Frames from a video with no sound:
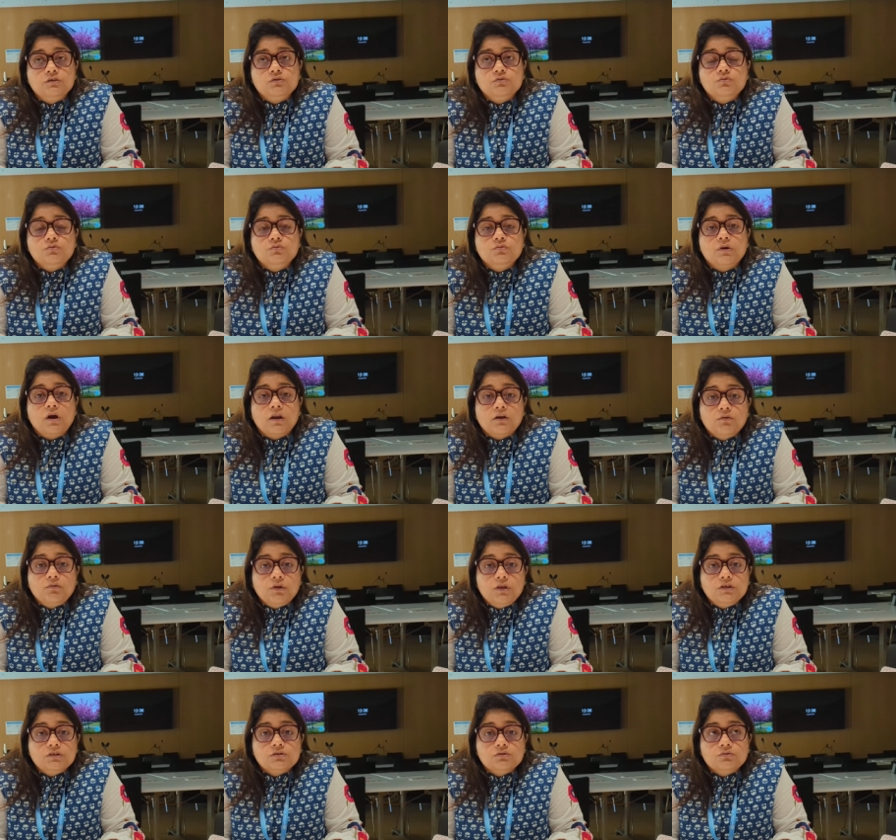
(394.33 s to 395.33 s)
to
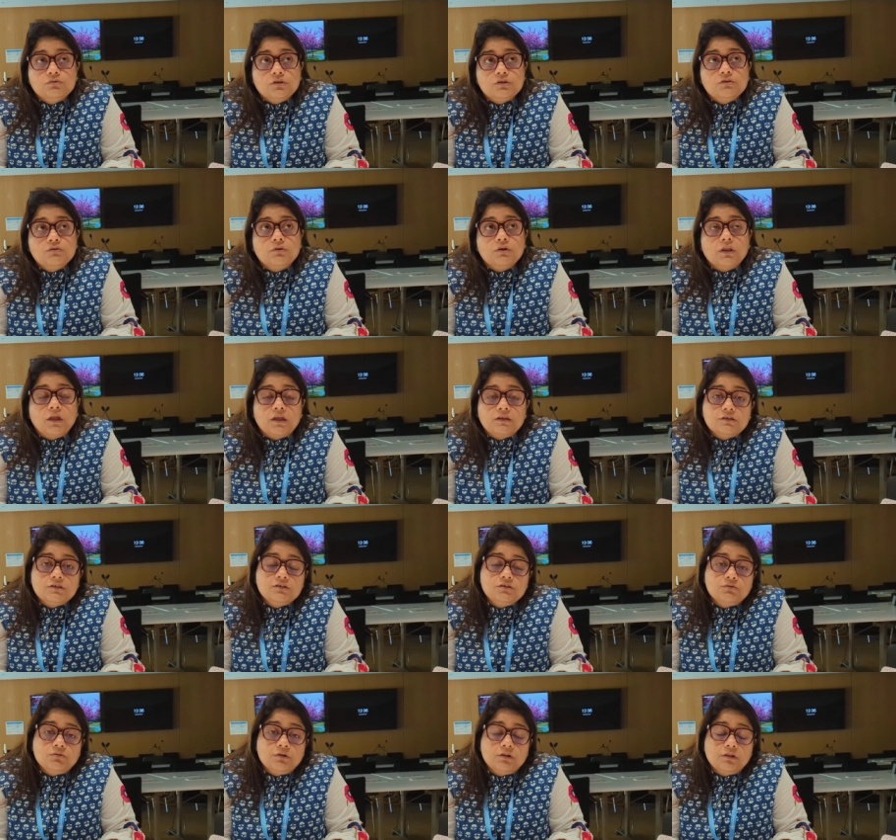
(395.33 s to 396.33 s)
countries who did not get
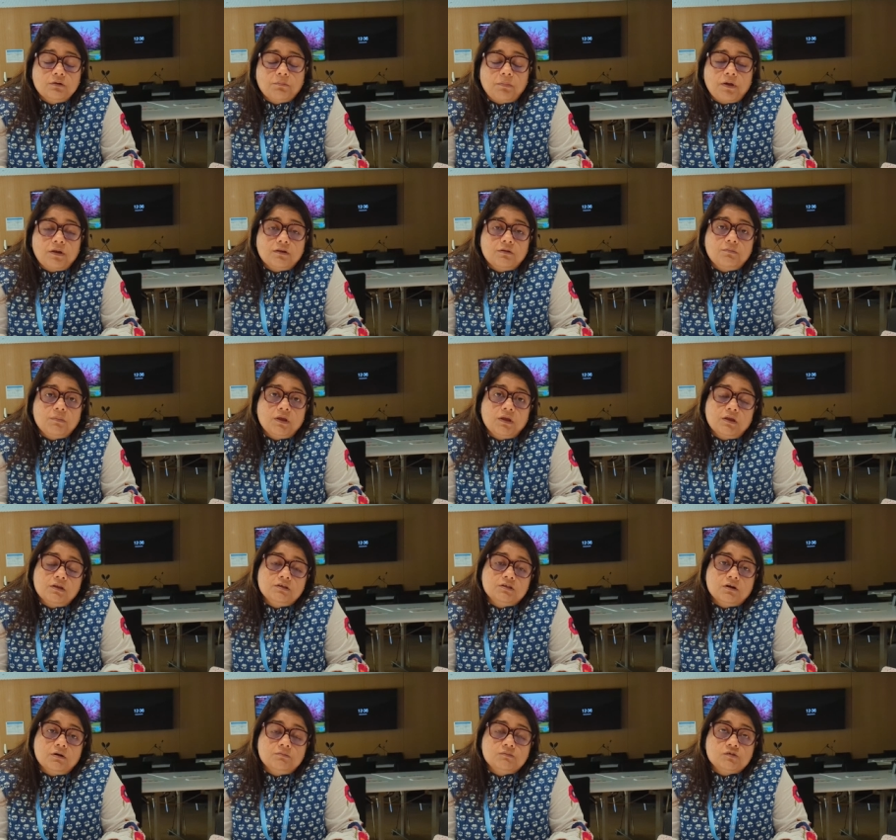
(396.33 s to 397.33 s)
it during the pandemic in
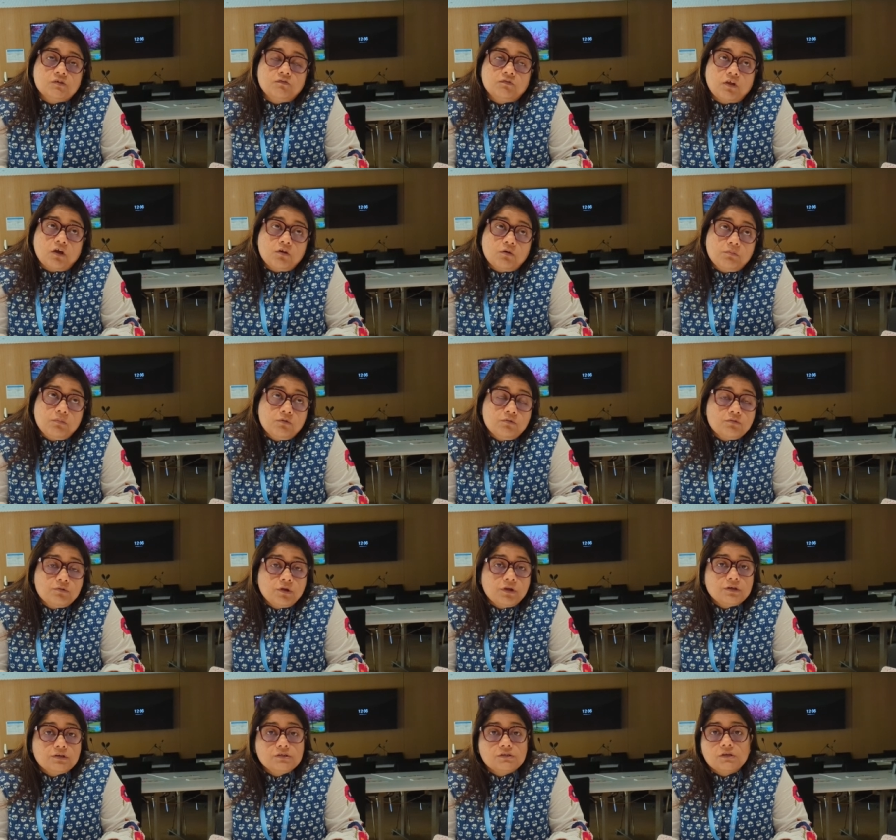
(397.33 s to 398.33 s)
terms of
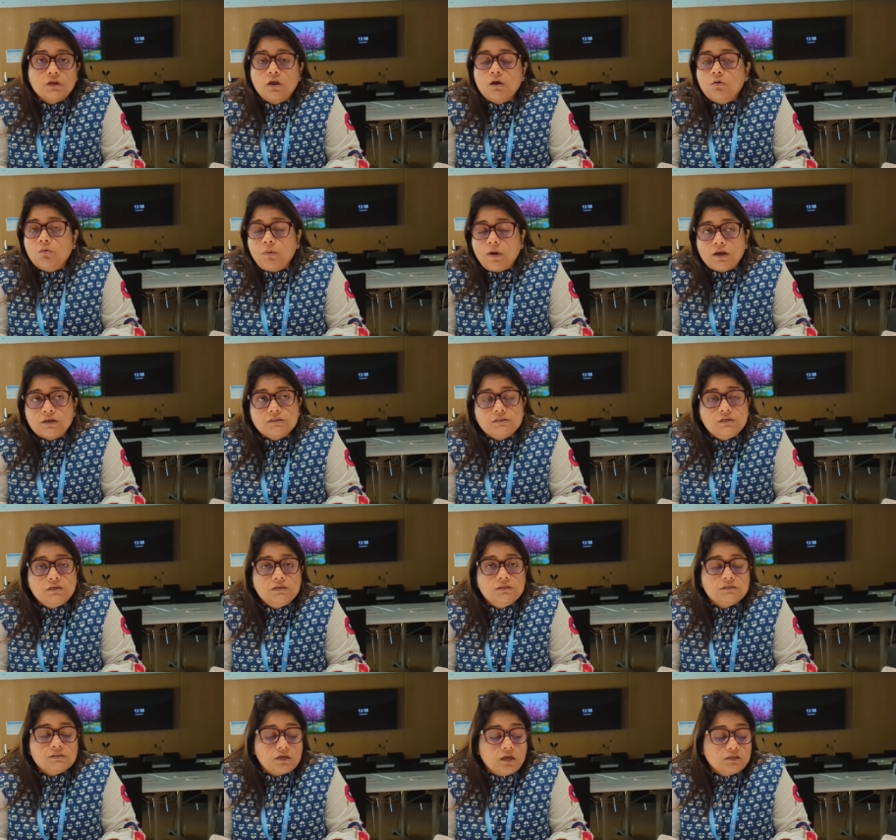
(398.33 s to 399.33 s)
therapeutics
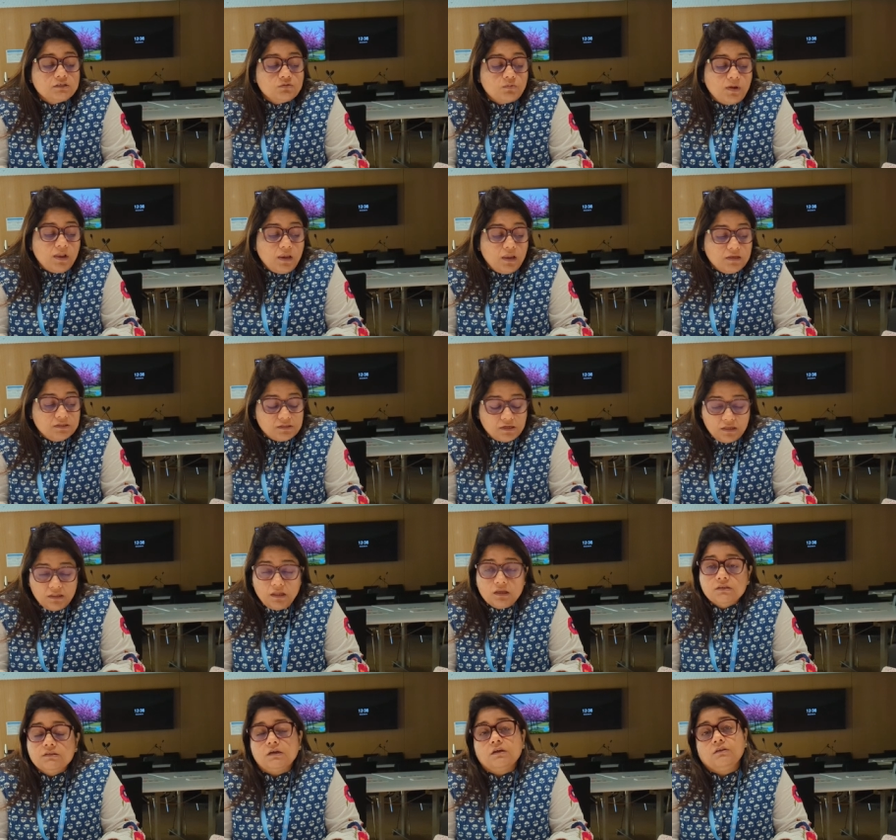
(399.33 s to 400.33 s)
vaccines as well as i
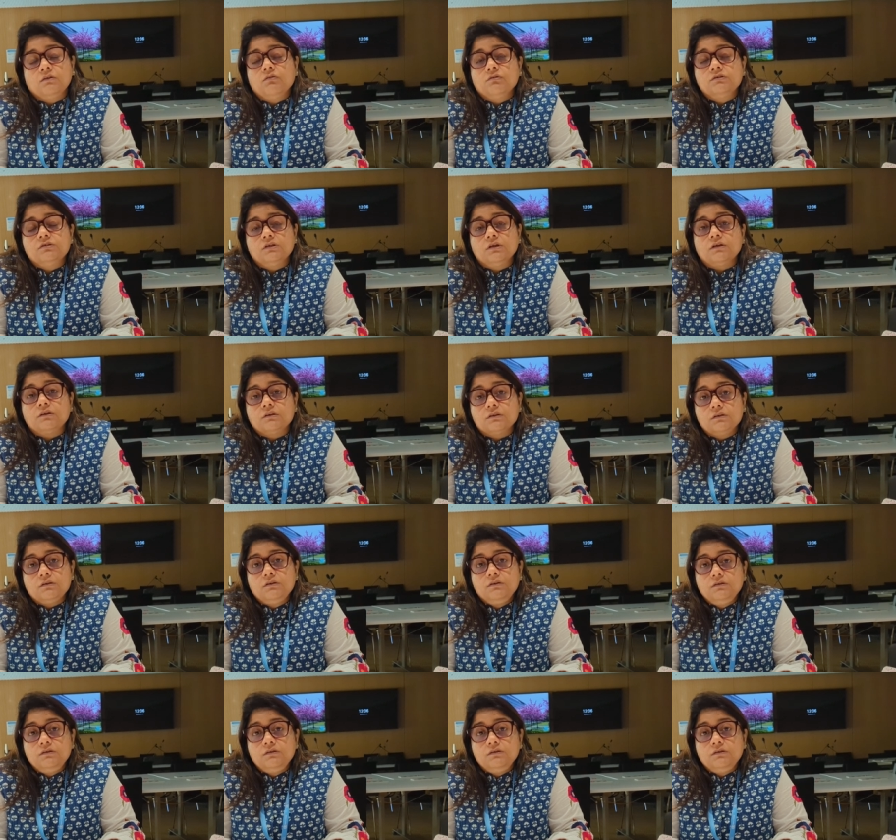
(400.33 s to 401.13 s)
think diagnostics